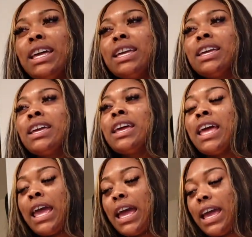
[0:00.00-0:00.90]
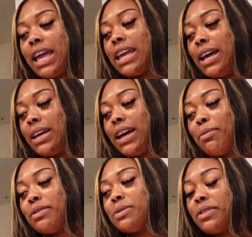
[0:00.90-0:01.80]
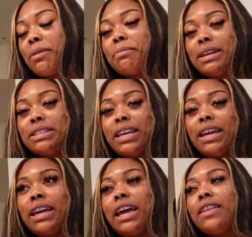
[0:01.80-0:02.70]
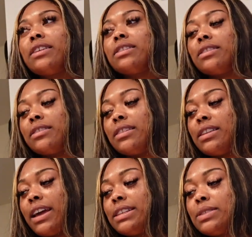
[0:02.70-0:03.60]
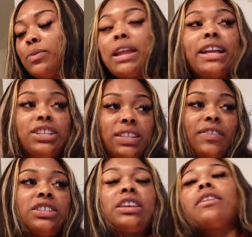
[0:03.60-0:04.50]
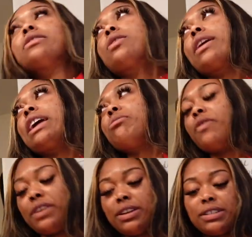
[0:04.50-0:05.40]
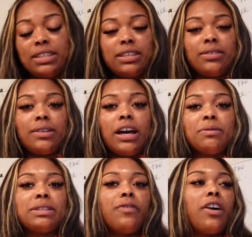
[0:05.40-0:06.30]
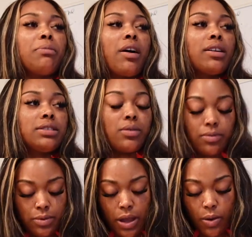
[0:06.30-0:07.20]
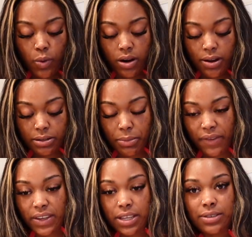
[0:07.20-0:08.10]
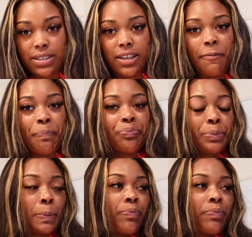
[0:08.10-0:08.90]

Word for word: Monday. Monday, I was over here. Yeah, I posted one on Monday, and then the next one I just finished. Uh, so I came over here to help Stephon, but also uh, work on my videos and stuff.